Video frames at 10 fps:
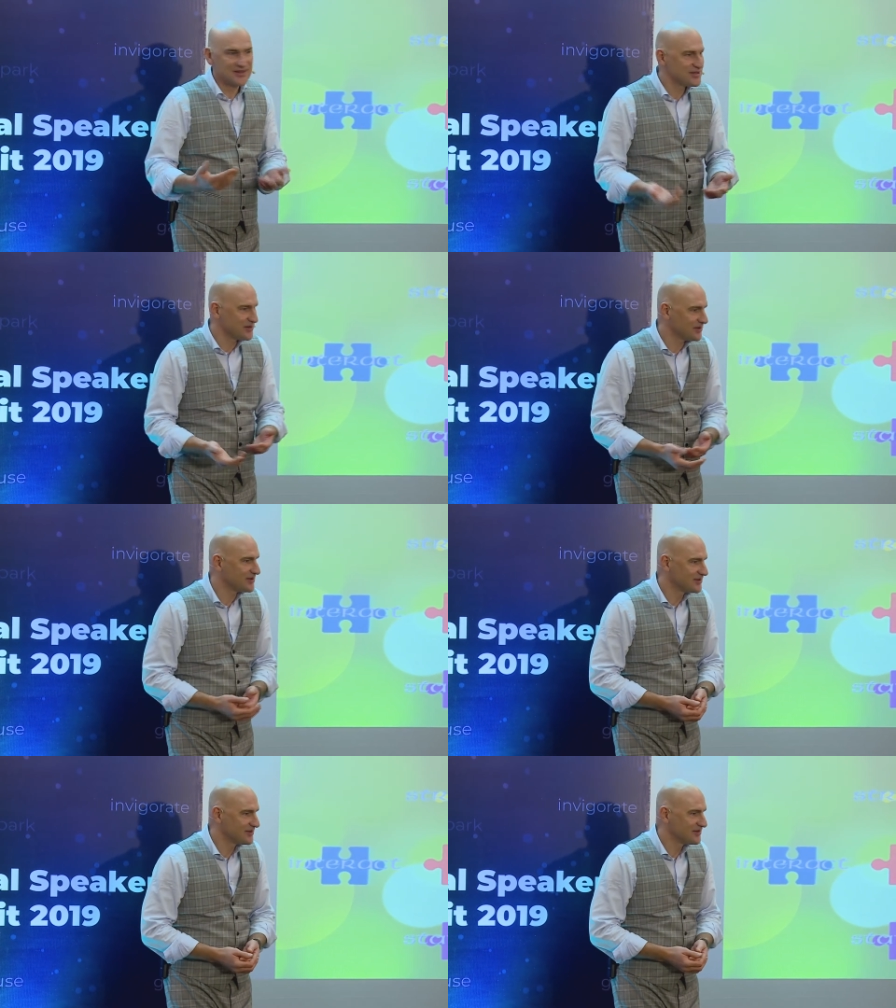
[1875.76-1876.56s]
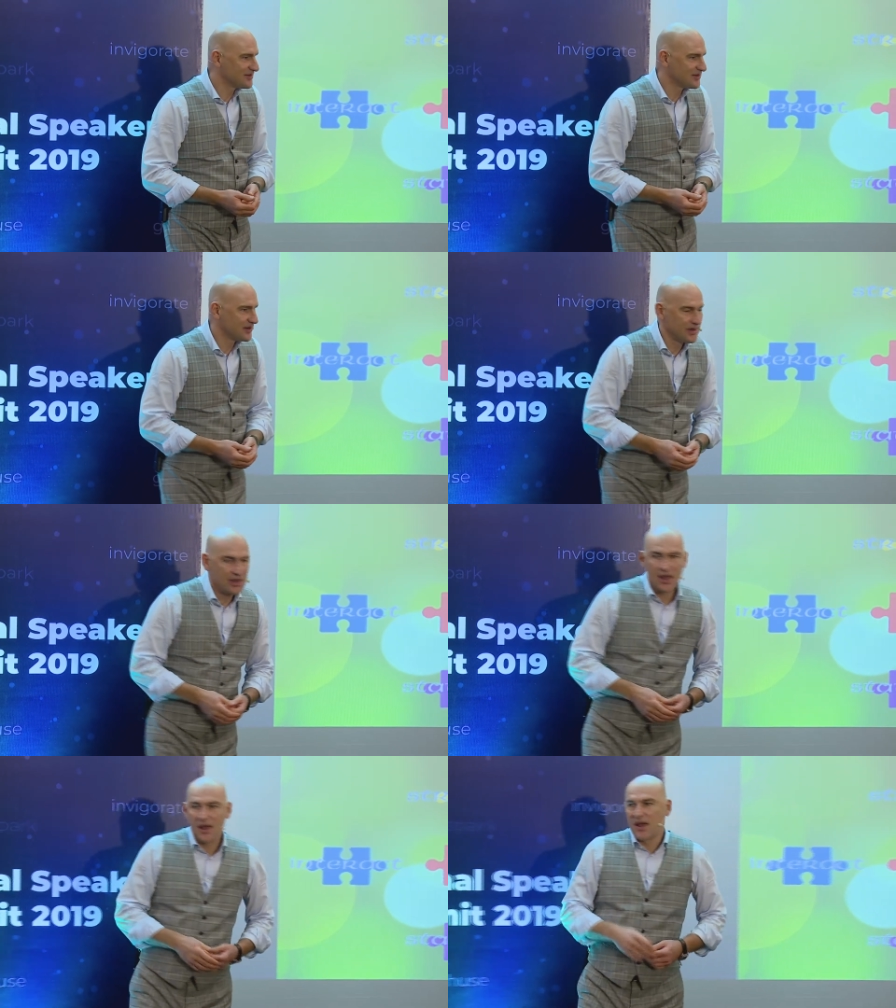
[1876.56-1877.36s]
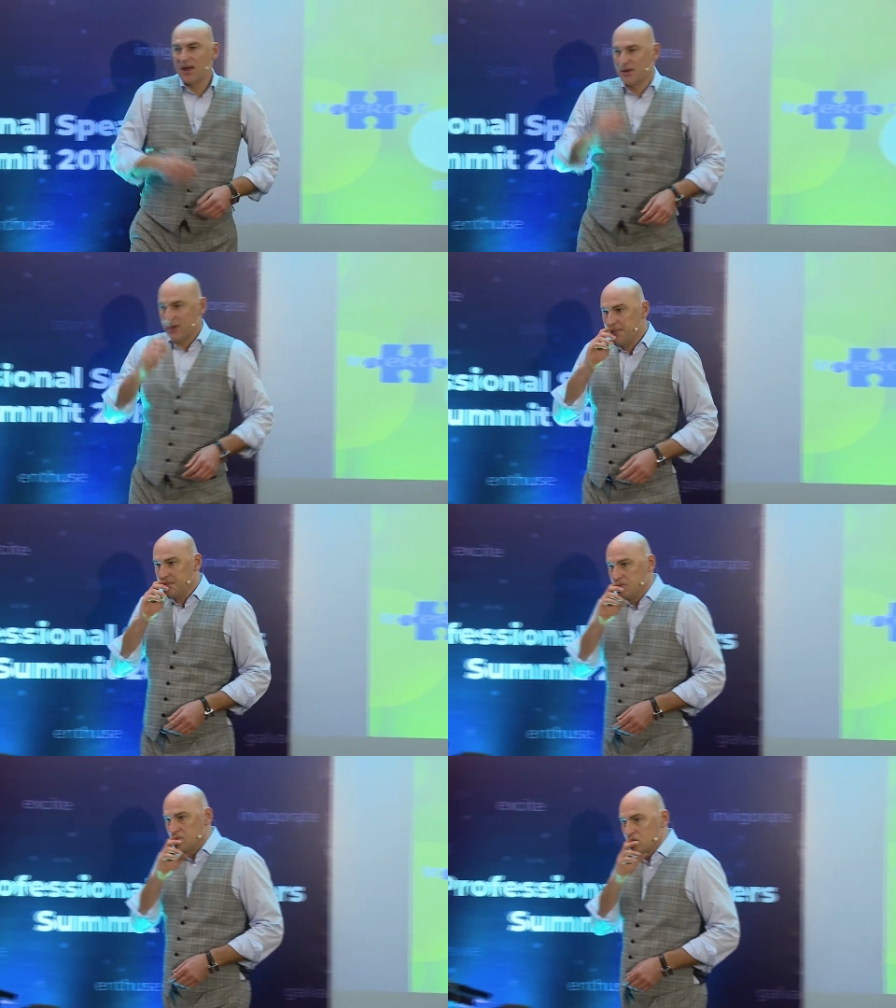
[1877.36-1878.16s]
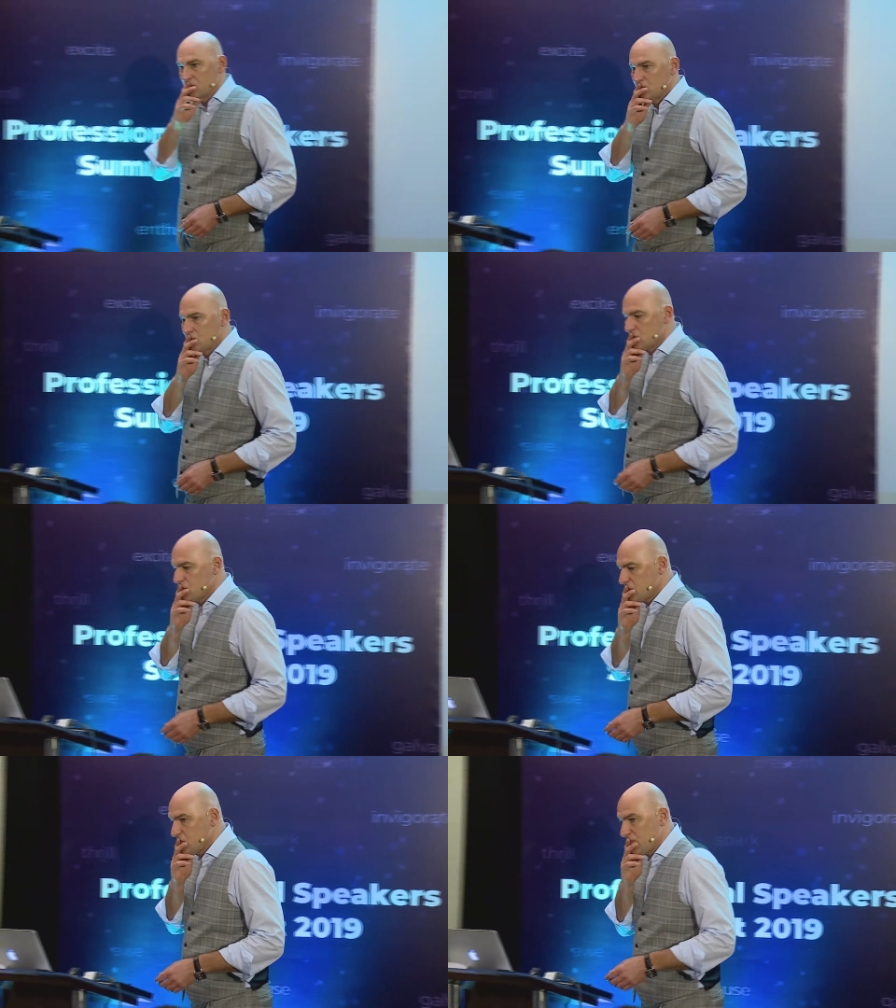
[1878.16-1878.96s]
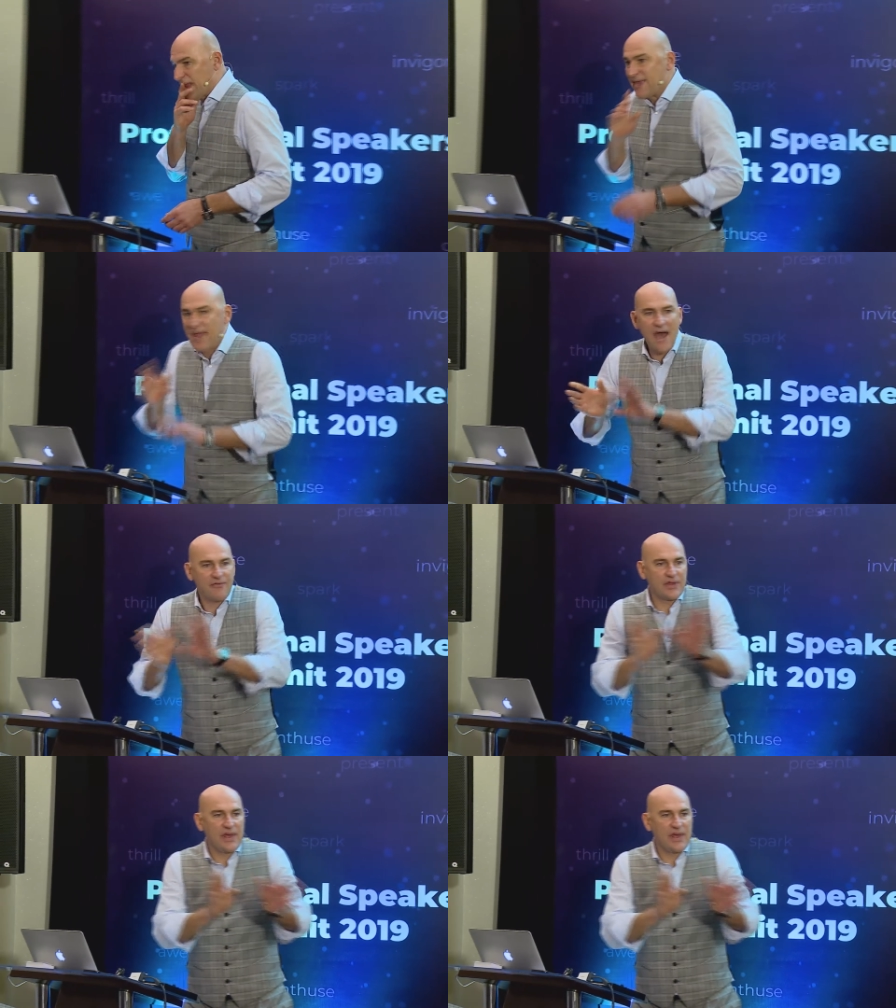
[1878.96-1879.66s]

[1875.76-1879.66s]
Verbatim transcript: and so on. Okay? And after